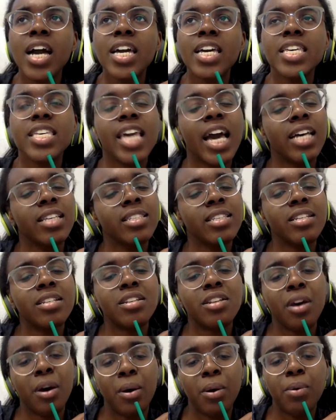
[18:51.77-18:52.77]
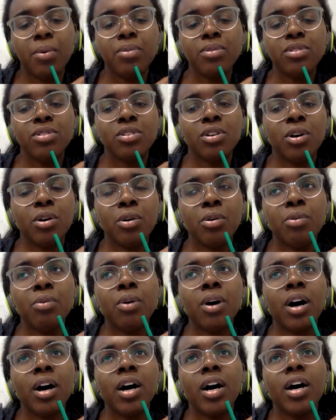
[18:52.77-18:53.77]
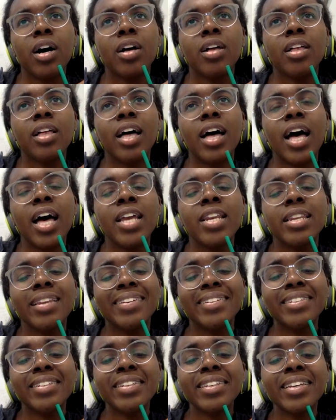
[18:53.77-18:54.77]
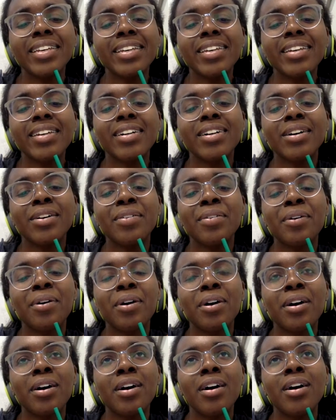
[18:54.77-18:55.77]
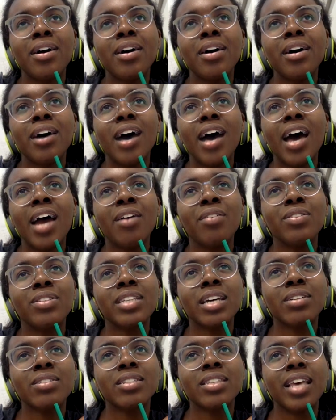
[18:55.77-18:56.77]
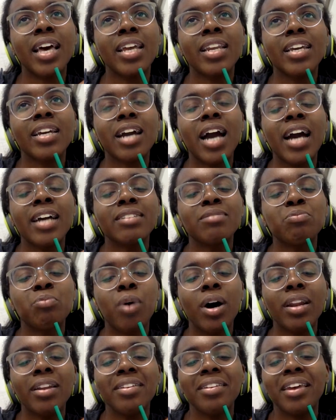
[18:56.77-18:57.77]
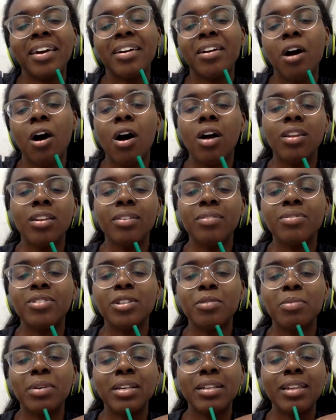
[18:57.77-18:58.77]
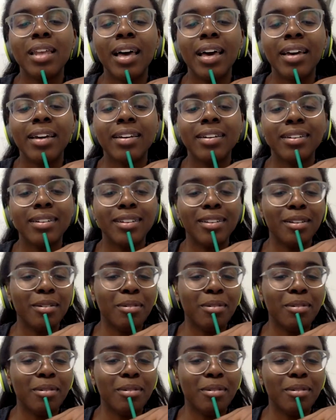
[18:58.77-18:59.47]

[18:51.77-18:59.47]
yes and no. So initially, I know this comes to the ending. I wanted like Olive to be like